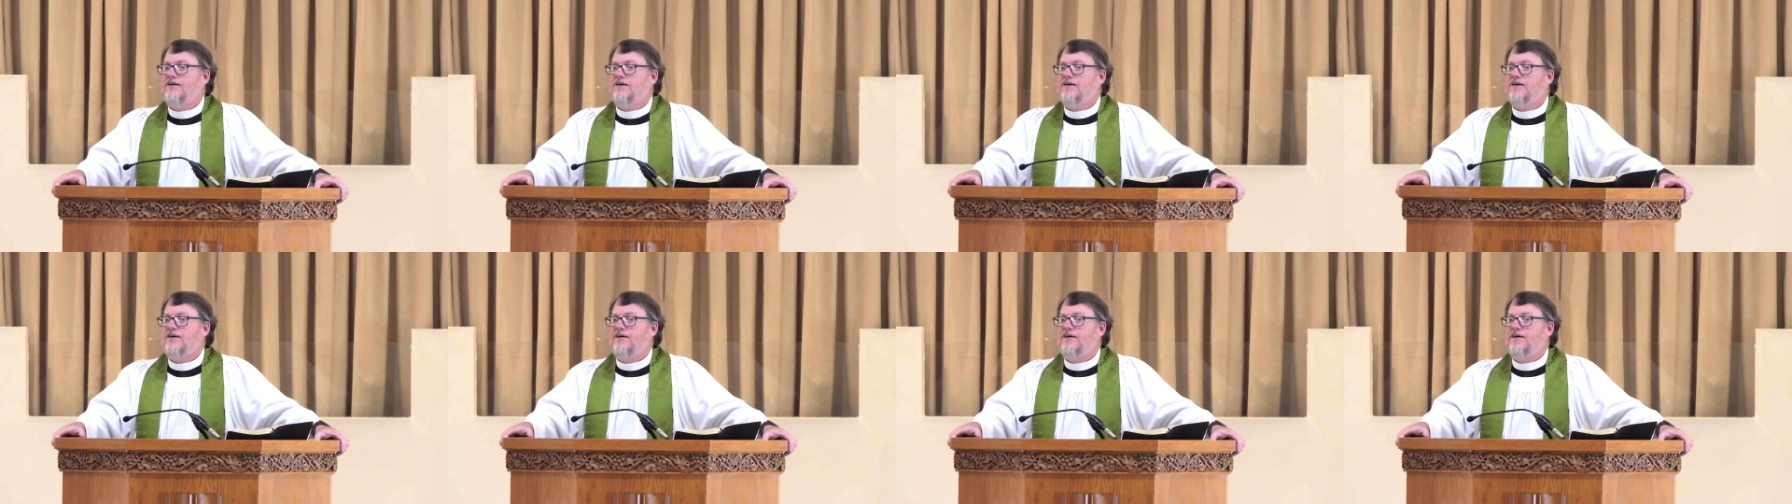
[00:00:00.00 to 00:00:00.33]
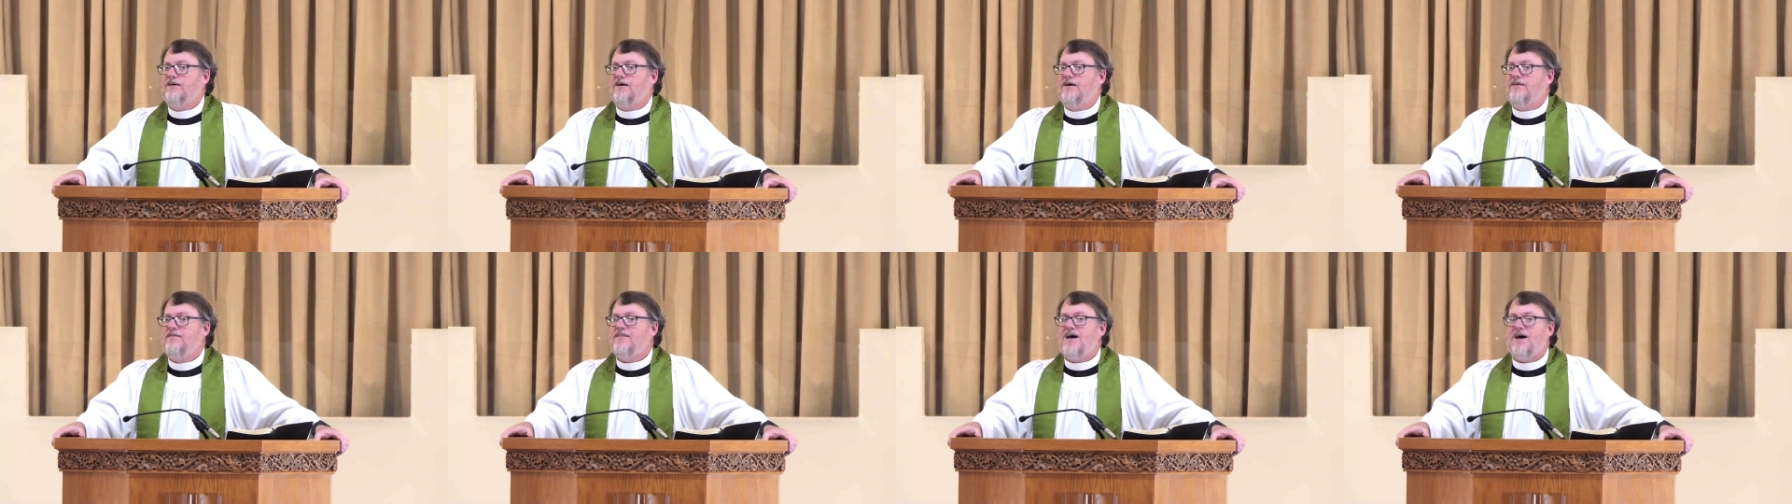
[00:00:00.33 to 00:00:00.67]

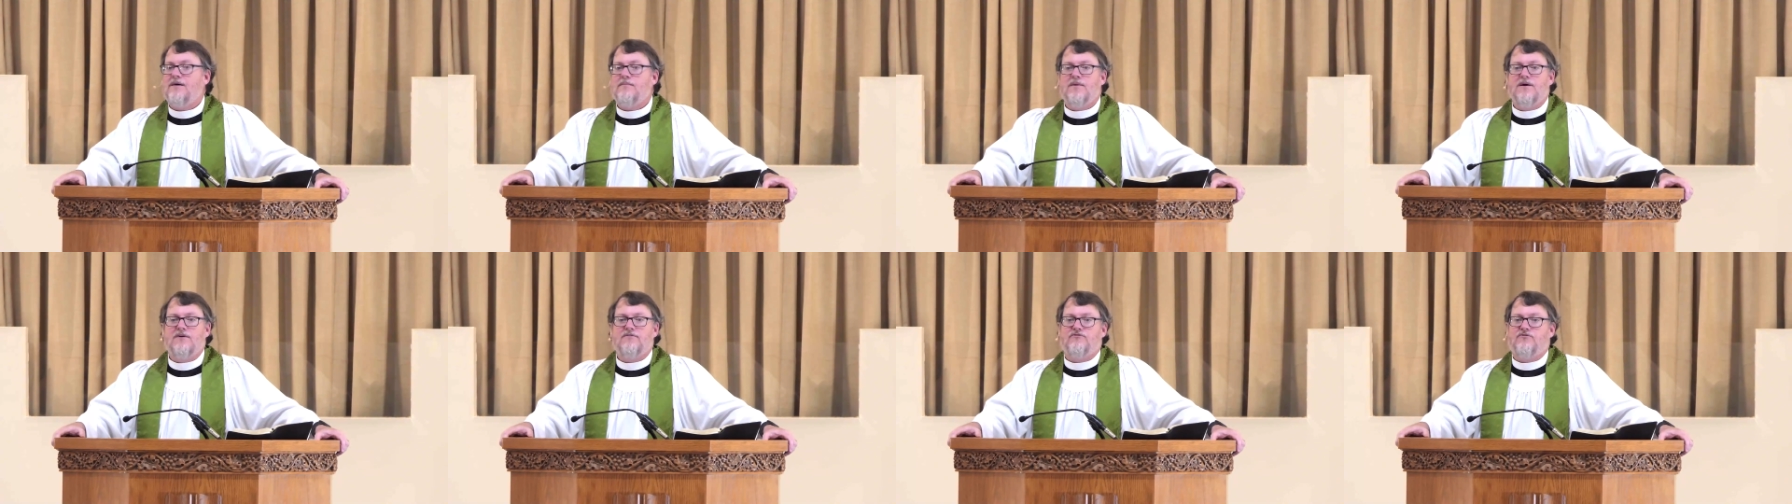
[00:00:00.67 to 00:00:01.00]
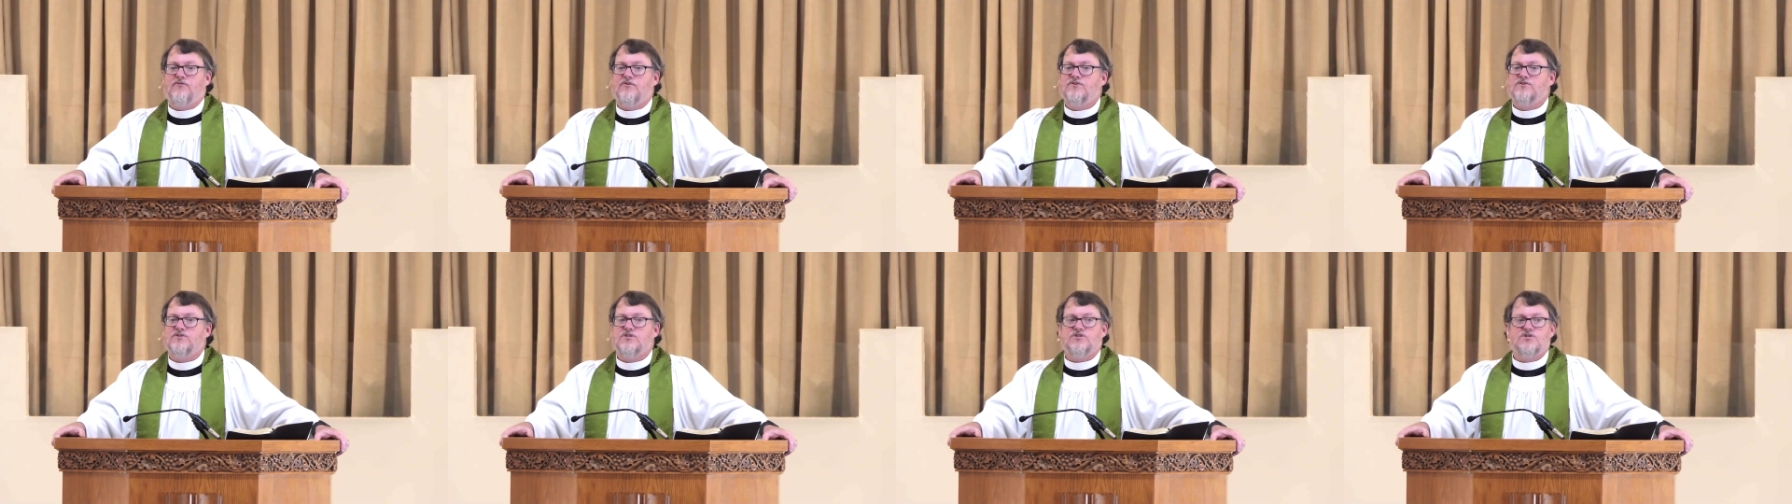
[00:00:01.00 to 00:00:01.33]
And that, my
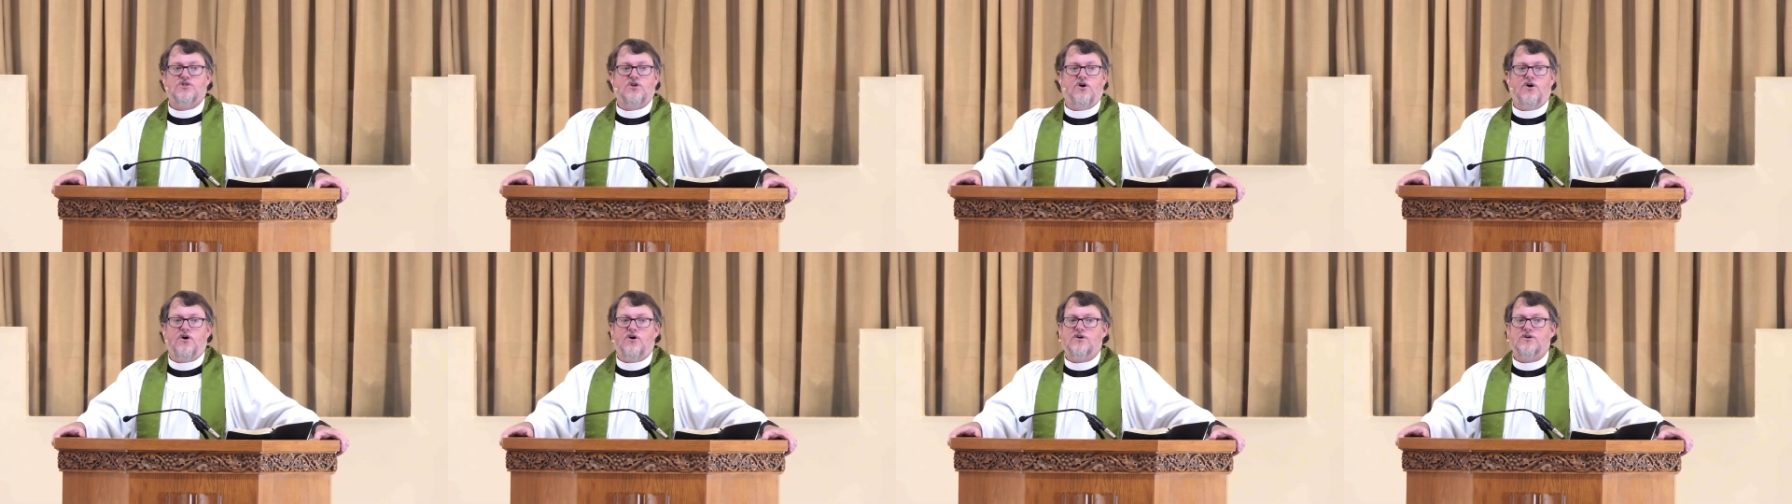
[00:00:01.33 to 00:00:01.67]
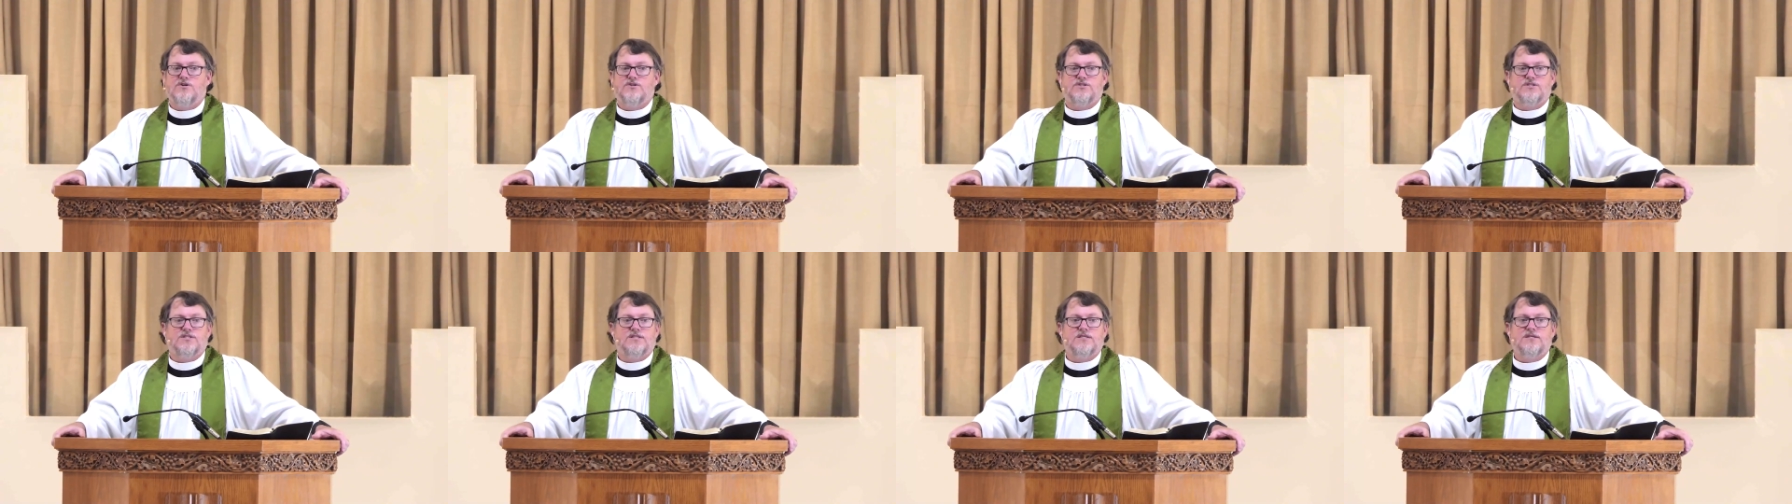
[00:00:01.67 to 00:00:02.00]
friends, is the hardest
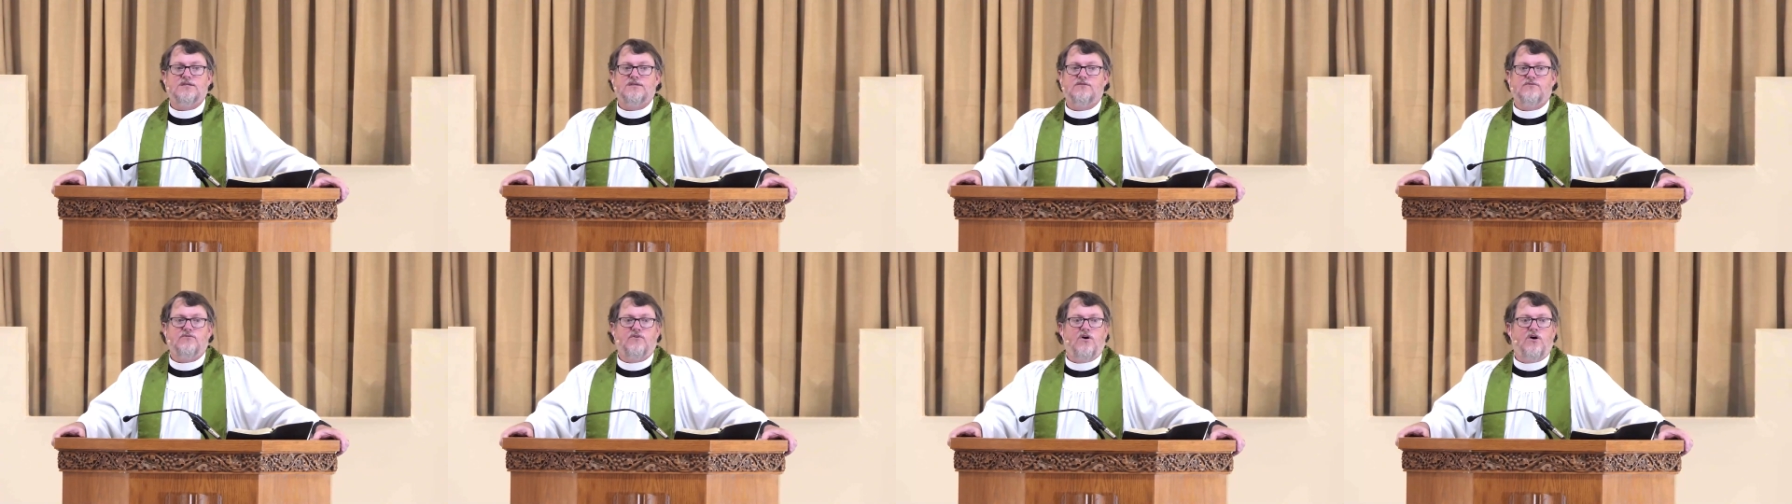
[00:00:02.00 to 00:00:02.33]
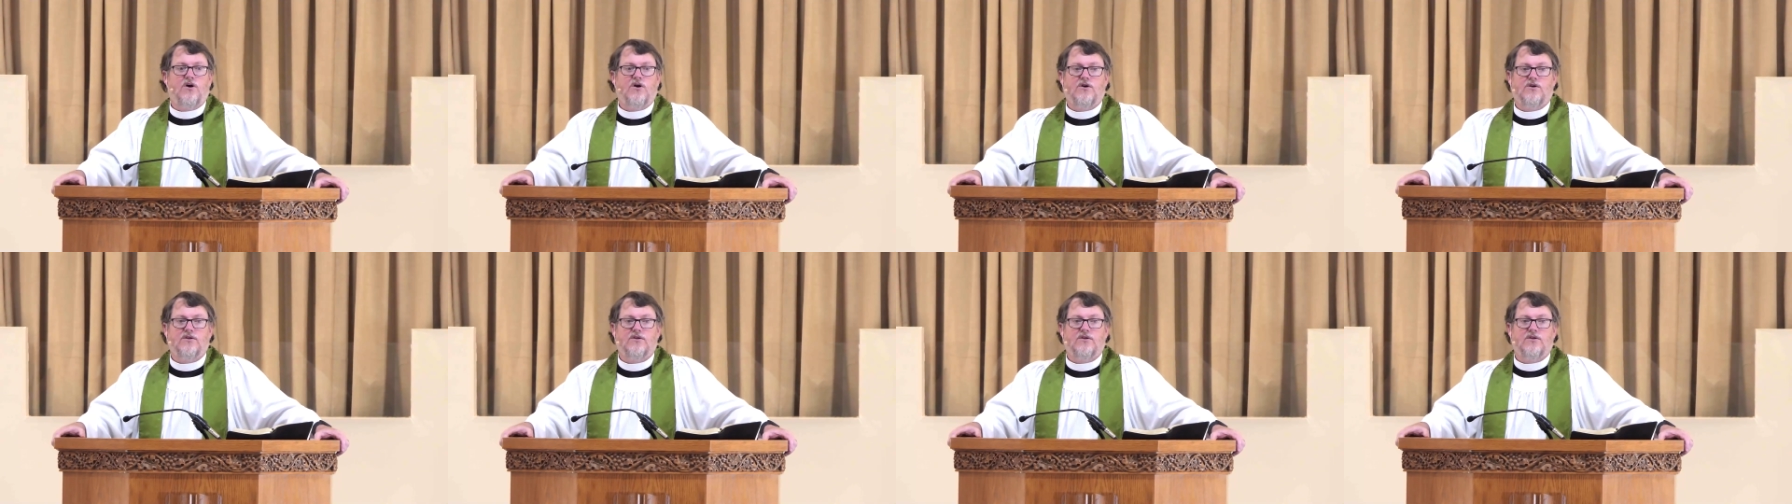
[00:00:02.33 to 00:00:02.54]
thing of all.